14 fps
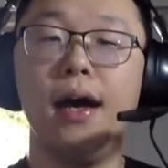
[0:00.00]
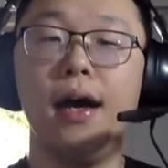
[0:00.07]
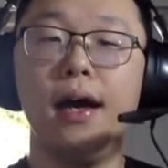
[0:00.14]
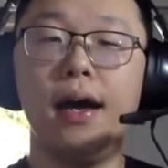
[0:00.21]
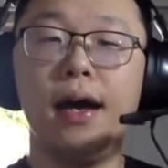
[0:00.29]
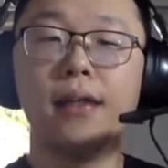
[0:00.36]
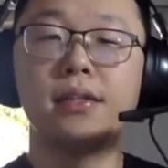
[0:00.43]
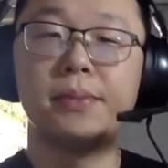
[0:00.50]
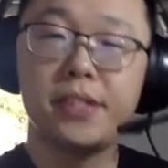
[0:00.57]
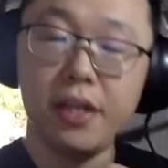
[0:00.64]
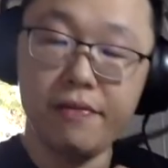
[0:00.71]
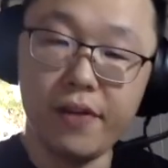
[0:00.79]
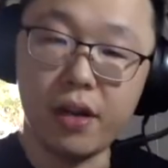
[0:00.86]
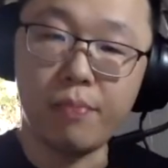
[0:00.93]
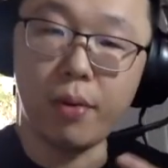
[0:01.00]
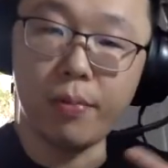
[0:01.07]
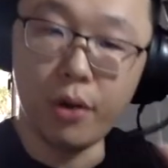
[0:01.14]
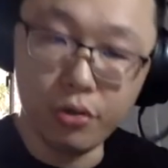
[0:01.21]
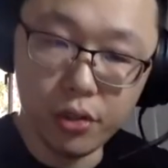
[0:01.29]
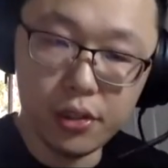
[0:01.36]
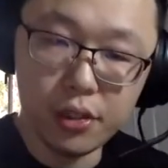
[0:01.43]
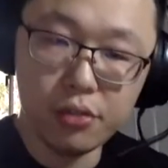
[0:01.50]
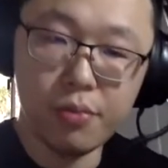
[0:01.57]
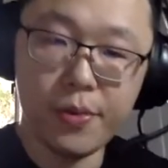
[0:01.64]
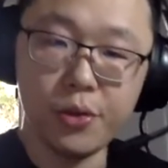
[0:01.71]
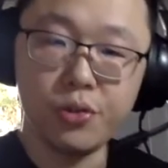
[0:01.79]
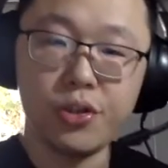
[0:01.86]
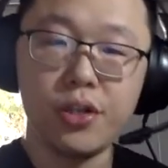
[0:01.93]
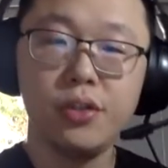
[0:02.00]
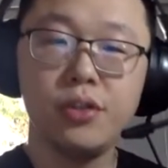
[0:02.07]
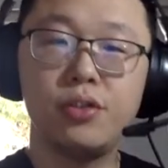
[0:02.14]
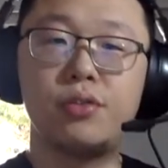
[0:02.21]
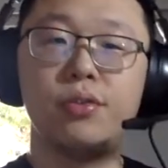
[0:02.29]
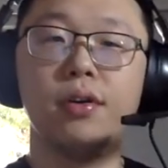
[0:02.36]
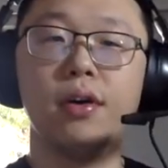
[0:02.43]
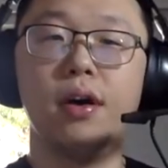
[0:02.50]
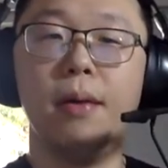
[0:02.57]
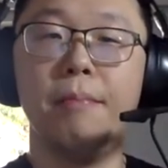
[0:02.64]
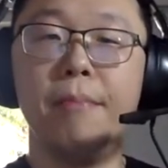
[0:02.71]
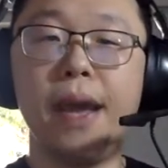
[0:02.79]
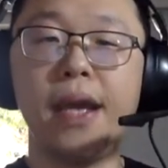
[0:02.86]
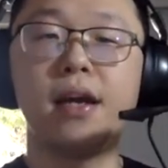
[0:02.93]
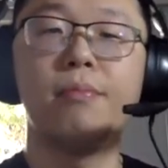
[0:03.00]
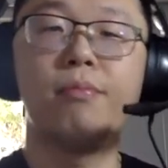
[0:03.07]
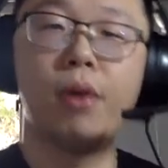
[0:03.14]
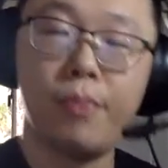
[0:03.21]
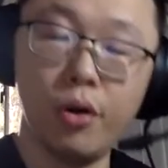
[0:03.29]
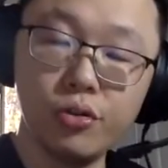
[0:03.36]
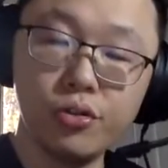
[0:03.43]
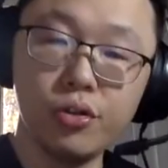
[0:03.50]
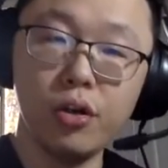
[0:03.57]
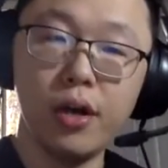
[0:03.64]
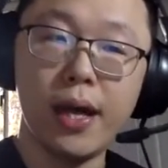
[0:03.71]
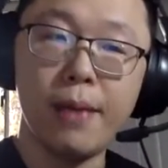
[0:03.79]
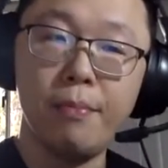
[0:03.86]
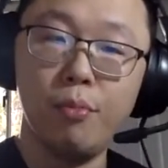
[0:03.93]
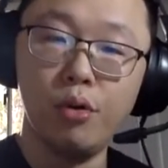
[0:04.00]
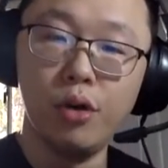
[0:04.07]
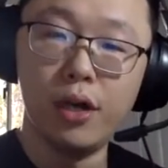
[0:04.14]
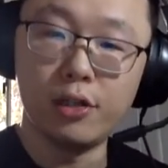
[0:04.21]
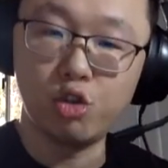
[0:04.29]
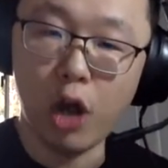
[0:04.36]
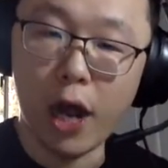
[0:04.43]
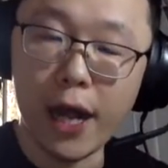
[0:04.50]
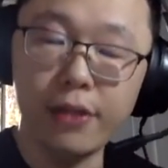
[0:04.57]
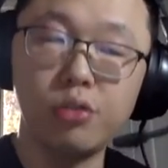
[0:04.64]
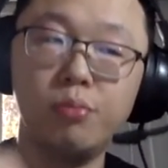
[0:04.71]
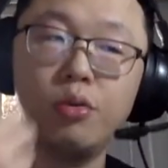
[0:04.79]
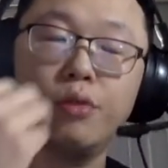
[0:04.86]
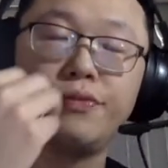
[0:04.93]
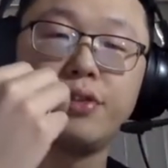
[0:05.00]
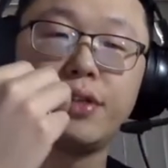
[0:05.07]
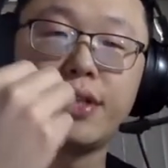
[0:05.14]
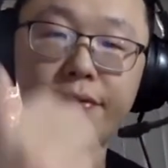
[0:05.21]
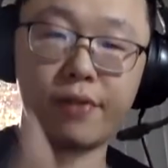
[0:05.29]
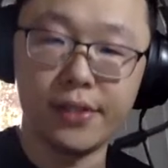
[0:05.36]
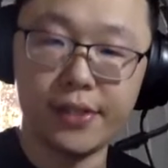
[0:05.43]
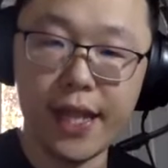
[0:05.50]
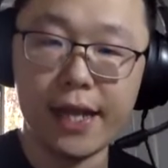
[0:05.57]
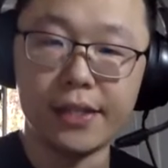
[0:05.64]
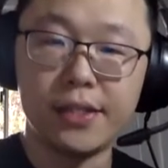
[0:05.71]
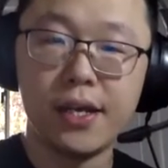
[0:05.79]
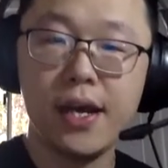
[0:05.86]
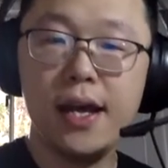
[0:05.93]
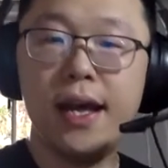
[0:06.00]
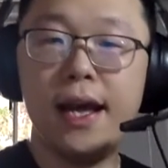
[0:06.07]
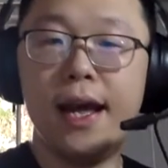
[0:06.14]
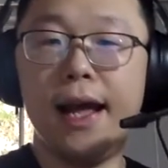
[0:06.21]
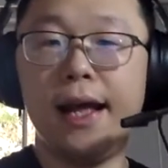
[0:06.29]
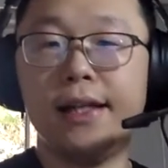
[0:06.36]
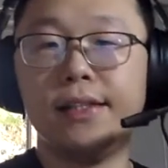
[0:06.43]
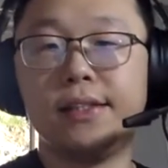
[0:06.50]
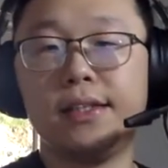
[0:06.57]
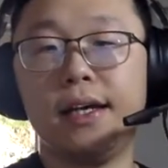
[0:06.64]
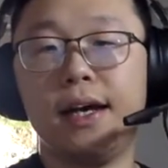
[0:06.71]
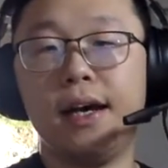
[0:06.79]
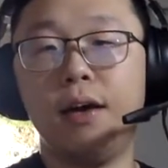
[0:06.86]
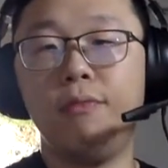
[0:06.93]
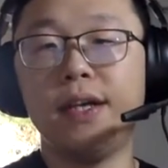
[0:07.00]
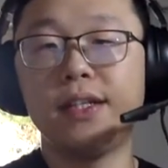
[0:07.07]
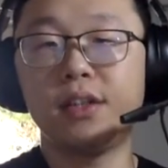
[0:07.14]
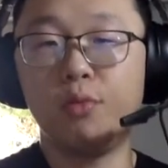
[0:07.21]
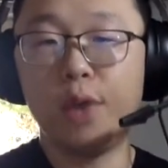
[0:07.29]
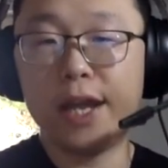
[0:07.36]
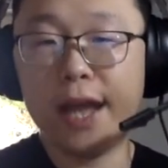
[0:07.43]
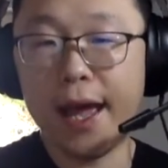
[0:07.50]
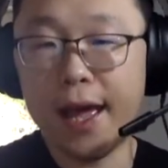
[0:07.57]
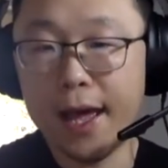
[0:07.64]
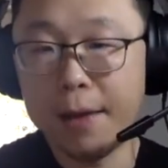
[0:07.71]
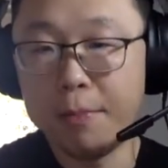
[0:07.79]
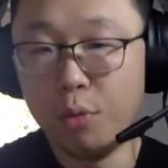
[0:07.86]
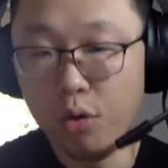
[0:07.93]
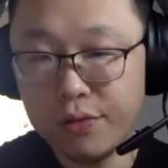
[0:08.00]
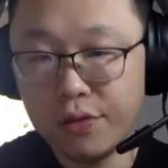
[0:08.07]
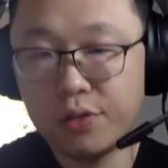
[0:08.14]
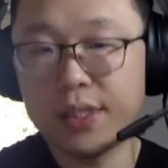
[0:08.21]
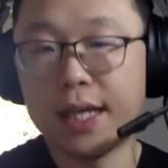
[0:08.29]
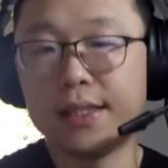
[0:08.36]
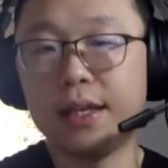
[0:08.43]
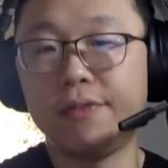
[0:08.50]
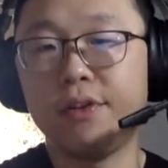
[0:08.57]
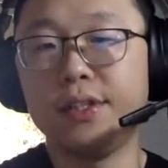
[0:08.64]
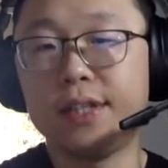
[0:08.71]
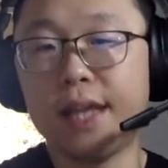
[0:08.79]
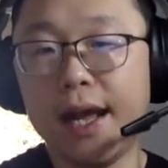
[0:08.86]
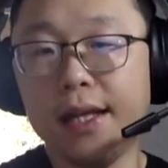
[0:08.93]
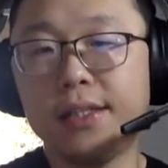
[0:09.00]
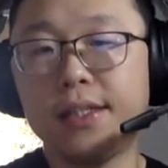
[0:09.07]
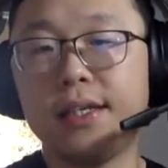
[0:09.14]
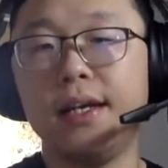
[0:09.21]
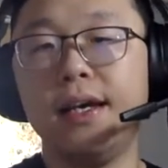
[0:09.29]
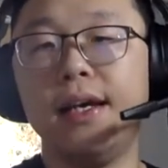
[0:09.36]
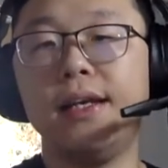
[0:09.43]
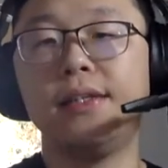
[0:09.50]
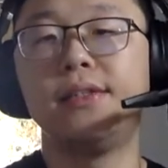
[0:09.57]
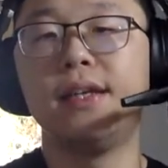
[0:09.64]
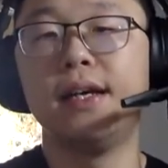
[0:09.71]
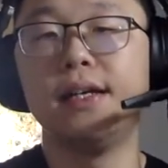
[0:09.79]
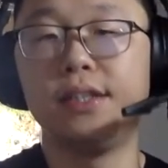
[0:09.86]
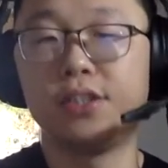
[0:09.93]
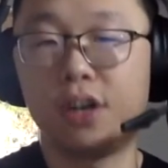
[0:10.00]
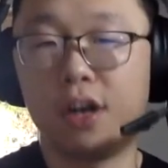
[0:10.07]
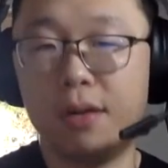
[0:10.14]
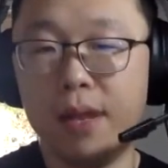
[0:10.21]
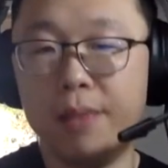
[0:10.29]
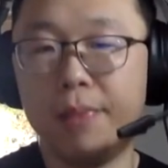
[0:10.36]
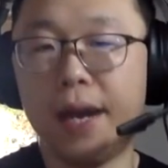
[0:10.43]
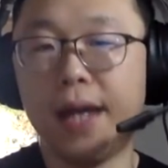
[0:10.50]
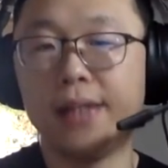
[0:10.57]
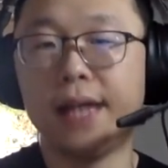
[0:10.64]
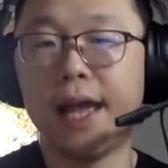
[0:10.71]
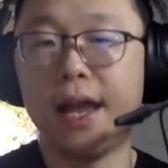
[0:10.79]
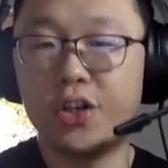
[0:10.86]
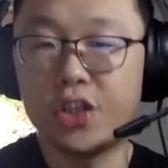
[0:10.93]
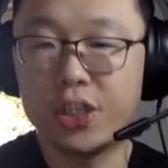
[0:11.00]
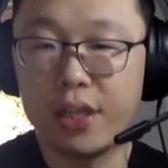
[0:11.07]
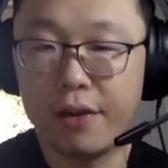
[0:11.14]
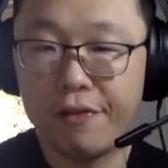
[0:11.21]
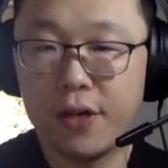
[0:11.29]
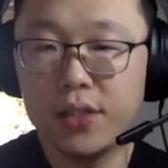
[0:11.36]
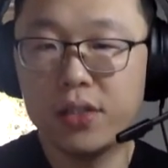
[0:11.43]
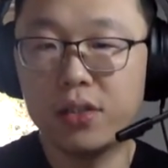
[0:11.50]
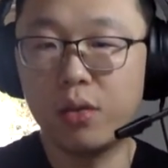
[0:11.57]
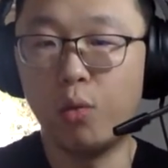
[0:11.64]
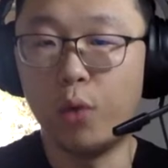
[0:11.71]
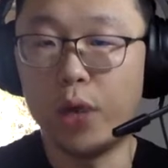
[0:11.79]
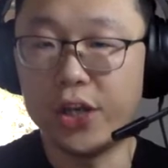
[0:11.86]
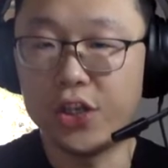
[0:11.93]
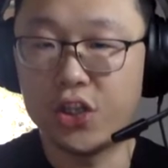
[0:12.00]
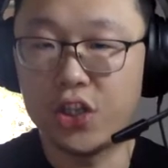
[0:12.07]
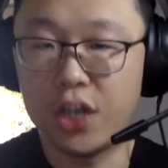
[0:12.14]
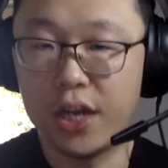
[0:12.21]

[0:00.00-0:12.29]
a specific proposal distribution to make a proposal and try to move to a different state. And whether we can move to that different state is determined by the energy difference, which